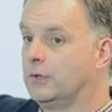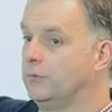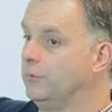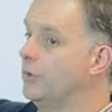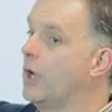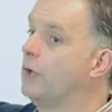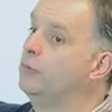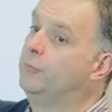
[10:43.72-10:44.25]

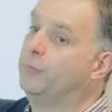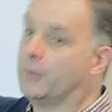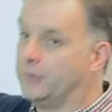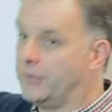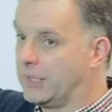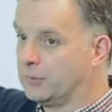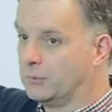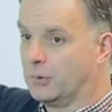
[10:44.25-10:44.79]
No
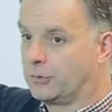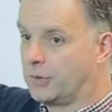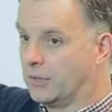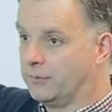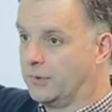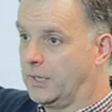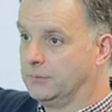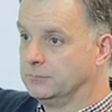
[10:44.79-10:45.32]
funding will
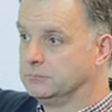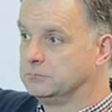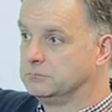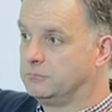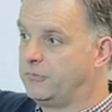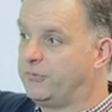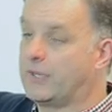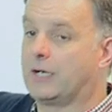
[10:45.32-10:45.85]
cover
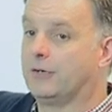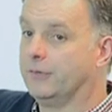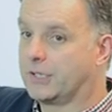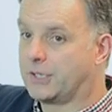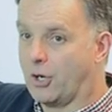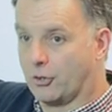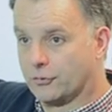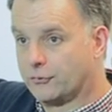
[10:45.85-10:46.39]
salary
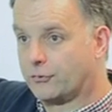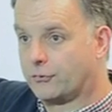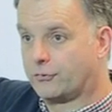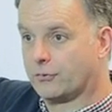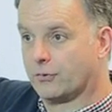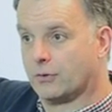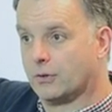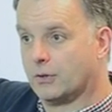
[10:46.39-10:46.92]
costs.